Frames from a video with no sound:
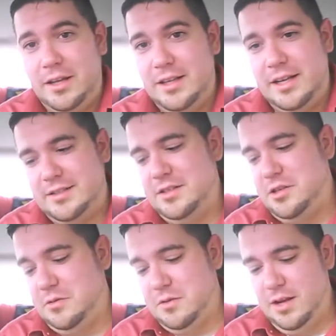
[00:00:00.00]
get the next
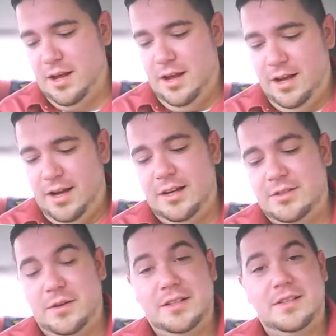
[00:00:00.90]
issue,
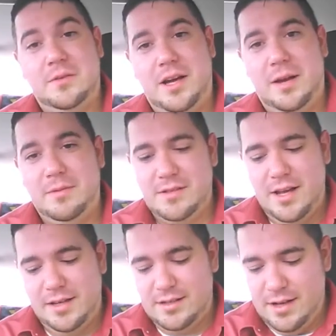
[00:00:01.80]
so I can see what happens
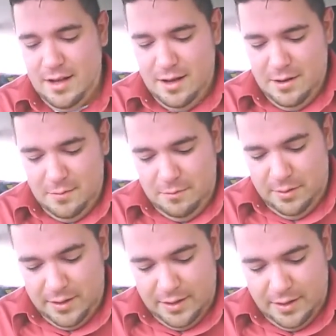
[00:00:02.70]
next.
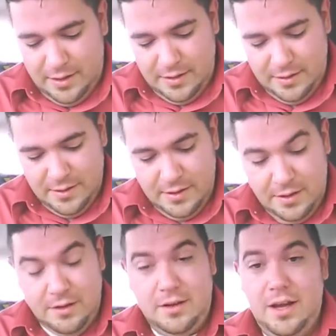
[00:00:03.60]
But,
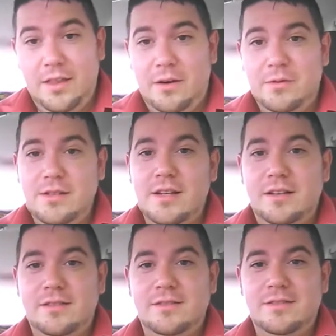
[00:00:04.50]
yeah, that was
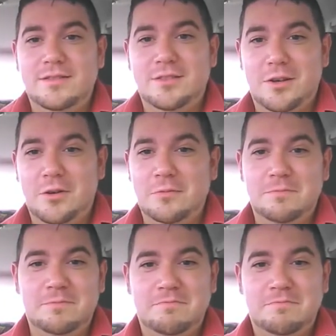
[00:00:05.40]
it. So,